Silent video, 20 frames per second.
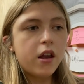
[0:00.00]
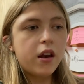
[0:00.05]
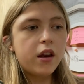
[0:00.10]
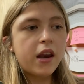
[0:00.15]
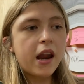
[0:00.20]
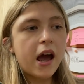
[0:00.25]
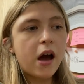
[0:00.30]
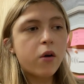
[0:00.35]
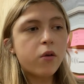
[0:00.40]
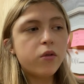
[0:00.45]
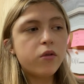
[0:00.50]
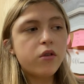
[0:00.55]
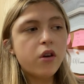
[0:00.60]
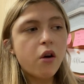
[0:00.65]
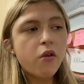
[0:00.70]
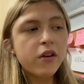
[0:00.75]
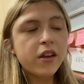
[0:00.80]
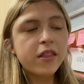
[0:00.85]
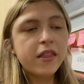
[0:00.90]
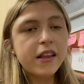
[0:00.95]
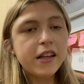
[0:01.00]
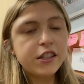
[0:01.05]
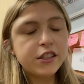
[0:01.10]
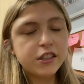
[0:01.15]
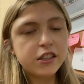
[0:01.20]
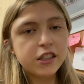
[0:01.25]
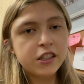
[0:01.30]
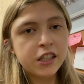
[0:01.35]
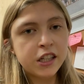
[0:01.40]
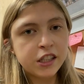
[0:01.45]
Now, knowing these
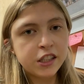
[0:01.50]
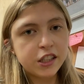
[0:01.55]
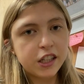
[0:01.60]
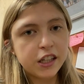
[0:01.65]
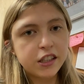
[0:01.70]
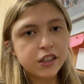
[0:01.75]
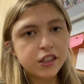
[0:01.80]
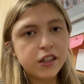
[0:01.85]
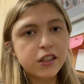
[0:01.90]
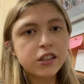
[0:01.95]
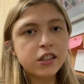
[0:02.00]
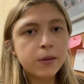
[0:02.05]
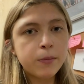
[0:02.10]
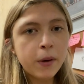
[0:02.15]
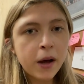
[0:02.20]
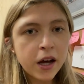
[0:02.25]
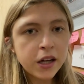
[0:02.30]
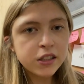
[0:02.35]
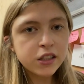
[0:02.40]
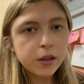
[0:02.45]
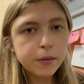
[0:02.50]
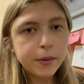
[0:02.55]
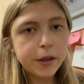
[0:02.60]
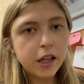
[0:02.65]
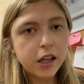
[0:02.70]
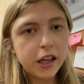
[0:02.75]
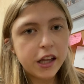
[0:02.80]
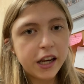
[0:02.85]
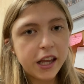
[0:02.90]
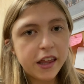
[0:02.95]
statistics, there's a
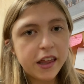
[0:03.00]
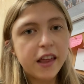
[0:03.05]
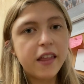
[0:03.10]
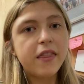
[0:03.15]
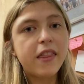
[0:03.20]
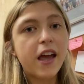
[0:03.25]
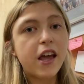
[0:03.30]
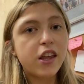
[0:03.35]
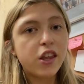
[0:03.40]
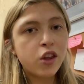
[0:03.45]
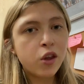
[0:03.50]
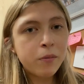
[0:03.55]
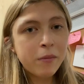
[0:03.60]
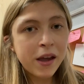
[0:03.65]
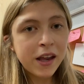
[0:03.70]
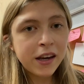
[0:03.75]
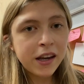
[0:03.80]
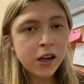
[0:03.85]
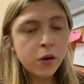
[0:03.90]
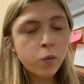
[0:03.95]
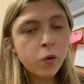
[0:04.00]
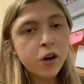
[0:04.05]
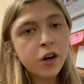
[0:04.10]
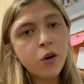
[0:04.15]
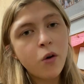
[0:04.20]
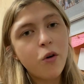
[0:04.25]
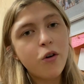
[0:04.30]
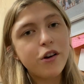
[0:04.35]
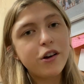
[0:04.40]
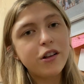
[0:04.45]
possibility that you may need
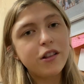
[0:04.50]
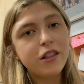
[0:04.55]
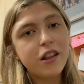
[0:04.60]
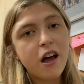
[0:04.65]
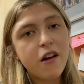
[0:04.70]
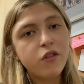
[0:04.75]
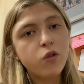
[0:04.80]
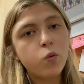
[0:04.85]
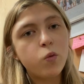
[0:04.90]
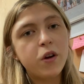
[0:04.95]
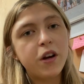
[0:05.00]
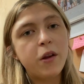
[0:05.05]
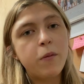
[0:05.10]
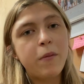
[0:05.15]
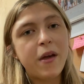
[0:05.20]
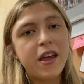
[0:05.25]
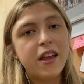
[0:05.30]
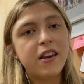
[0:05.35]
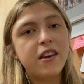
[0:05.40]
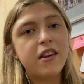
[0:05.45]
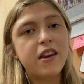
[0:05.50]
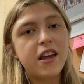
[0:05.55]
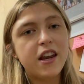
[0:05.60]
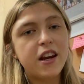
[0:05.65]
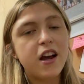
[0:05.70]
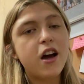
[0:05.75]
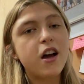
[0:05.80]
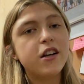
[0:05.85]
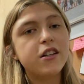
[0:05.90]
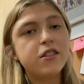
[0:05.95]
one or a loved one may
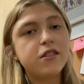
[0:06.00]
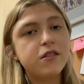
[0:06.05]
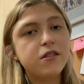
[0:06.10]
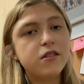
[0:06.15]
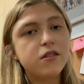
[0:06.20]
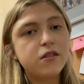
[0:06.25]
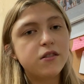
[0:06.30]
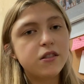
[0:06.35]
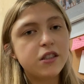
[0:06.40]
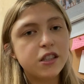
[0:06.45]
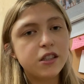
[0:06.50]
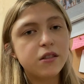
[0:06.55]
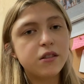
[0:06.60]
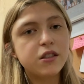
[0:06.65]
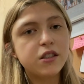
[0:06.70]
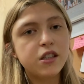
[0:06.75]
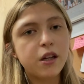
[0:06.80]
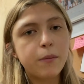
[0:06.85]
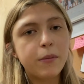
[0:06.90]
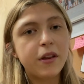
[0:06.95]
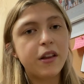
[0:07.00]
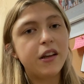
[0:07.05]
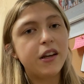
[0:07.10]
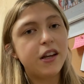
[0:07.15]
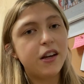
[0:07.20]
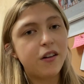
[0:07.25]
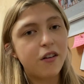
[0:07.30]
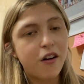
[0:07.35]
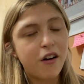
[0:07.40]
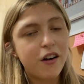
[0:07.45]
need a
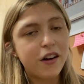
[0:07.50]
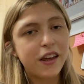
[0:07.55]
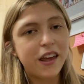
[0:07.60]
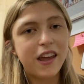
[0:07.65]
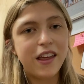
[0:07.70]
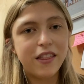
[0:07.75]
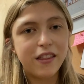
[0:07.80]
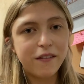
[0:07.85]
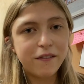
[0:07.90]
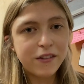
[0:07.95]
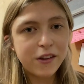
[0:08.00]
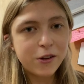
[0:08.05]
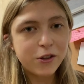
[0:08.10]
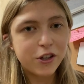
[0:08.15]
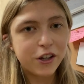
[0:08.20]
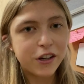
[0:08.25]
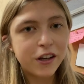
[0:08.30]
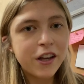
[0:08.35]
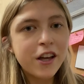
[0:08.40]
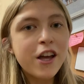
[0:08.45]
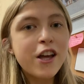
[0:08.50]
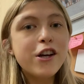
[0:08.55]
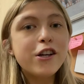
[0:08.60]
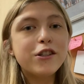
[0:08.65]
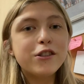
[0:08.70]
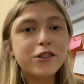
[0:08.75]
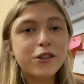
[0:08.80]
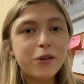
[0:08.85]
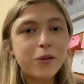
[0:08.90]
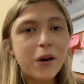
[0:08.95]
disability dog in the future.
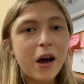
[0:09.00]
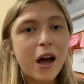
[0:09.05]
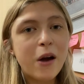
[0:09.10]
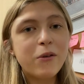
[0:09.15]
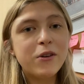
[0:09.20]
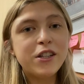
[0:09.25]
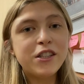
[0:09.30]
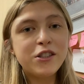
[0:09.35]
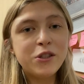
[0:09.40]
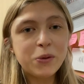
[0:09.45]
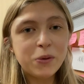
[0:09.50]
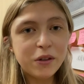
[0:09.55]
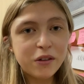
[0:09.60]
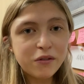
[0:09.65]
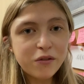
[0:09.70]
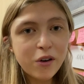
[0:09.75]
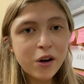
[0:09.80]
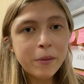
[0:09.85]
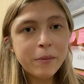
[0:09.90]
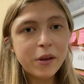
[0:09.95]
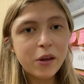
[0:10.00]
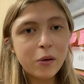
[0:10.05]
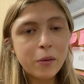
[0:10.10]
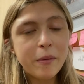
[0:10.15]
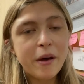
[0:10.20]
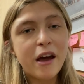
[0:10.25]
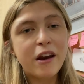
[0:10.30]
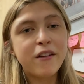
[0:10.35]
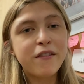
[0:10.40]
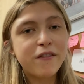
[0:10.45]
So I wanted to inform you
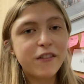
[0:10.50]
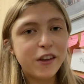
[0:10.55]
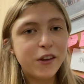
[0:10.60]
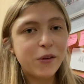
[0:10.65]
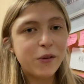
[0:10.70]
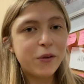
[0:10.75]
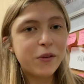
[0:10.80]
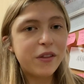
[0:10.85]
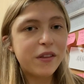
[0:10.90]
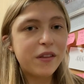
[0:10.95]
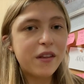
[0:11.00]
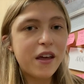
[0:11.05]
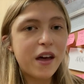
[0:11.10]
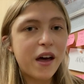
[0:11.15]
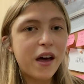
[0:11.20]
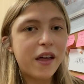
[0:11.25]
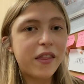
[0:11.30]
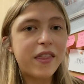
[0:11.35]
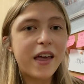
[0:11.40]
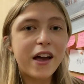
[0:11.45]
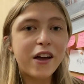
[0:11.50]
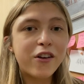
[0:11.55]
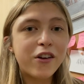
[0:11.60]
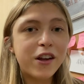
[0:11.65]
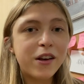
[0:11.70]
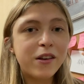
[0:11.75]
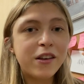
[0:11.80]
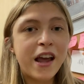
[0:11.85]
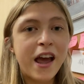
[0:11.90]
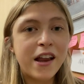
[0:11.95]
about a few that
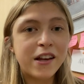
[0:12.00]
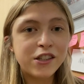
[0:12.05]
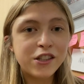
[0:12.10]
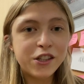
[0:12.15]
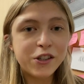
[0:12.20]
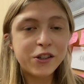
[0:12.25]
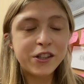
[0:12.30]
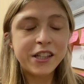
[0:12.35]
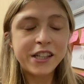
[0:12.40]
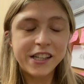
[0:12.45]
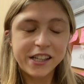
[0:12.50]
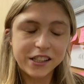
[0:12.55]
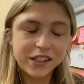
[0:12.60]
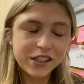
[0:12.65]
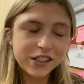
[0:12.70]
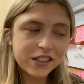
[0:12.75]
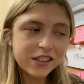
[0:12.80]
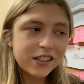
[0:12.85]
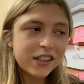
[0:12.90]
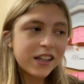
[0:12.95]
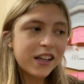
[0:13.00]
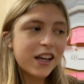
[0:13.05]
could tend to your needs.